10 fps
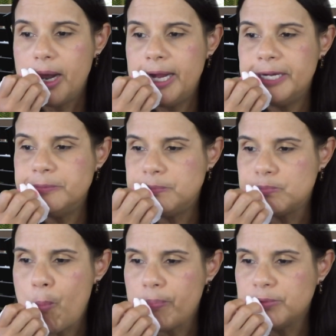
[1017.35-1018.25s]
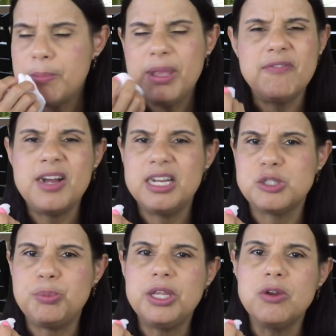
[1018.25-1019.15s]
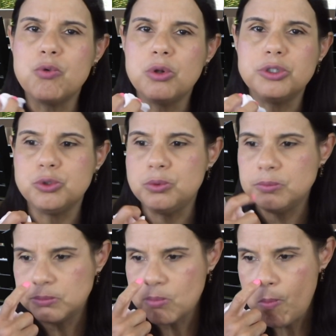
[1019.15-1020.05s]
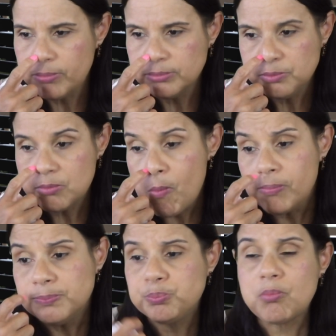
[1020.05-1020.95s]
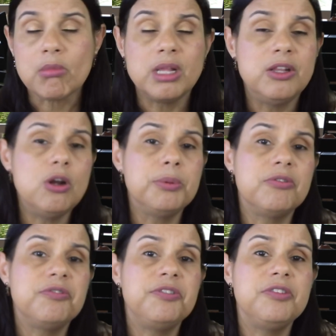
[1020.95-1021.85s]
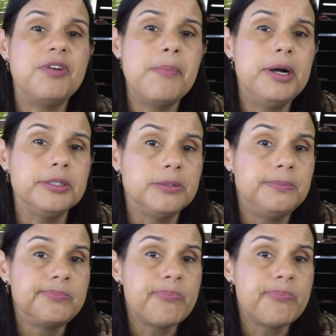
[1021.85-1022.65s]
They may have had a speaking role or two. They're up there for $55.